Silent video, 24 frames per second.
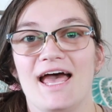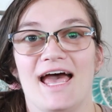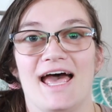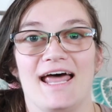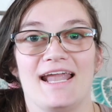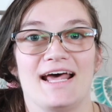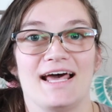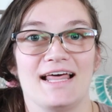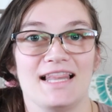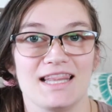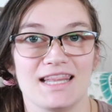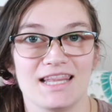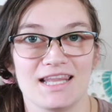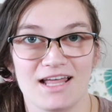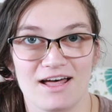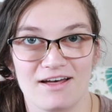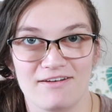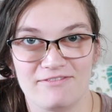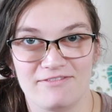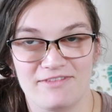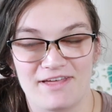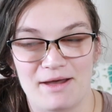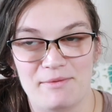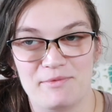and I
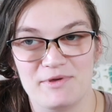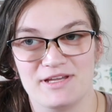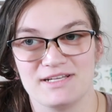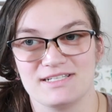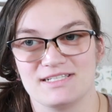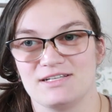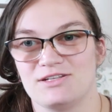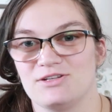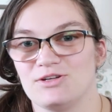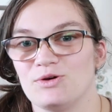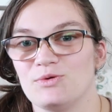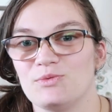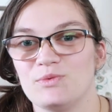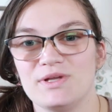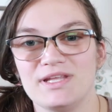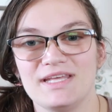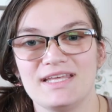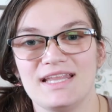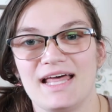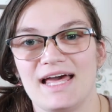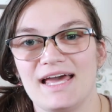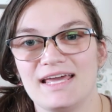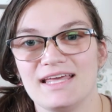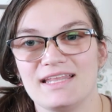love that because I don't
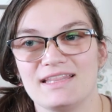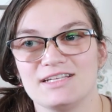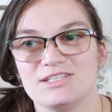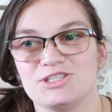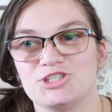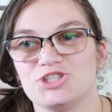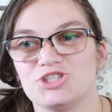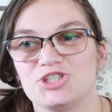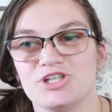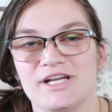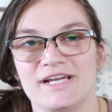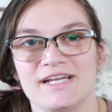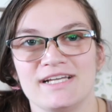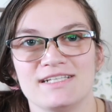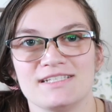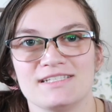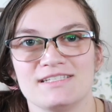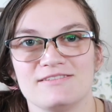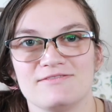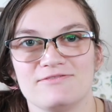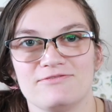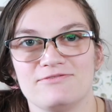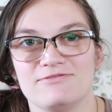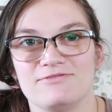really like the
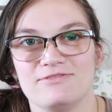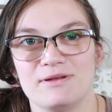strings